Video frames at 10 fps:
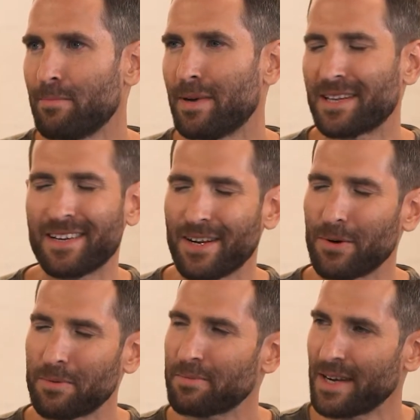but
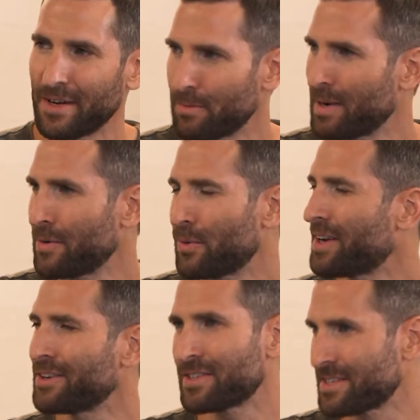in your mind, what
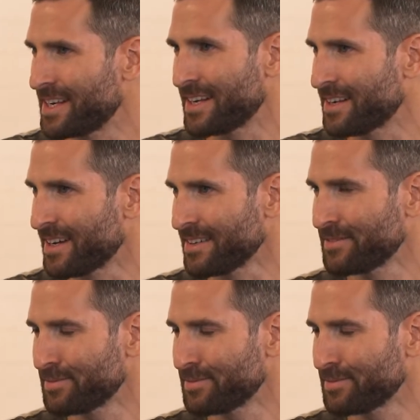else is needed then?